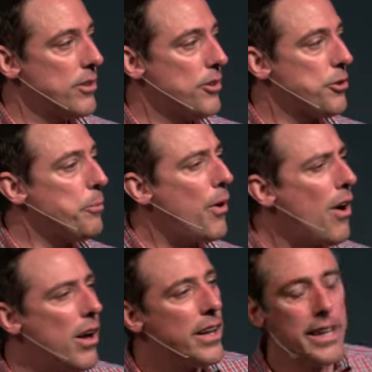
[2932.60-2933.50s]
So
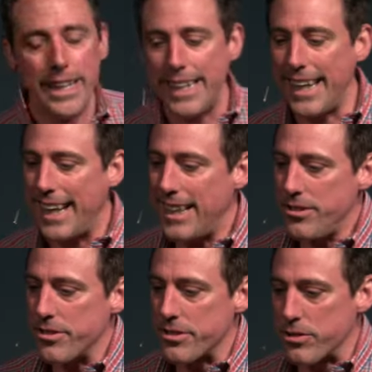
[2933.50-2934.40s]
Paul, he
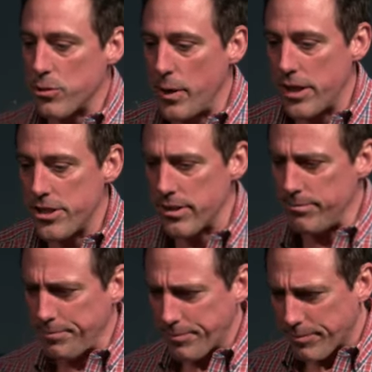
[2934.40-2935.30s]
answers this question
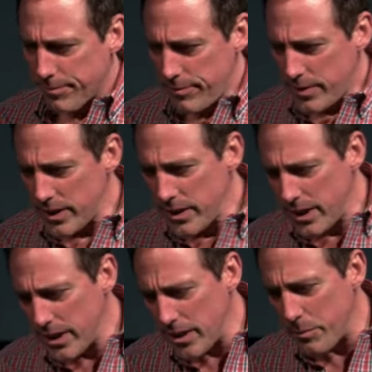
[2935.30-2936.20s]

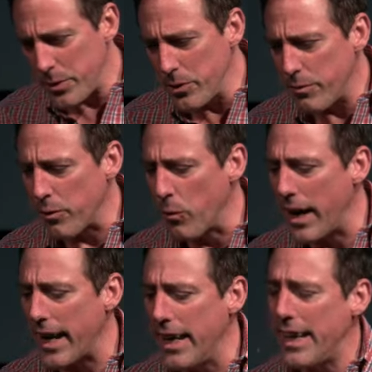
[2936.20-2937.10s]
in a beautiful way.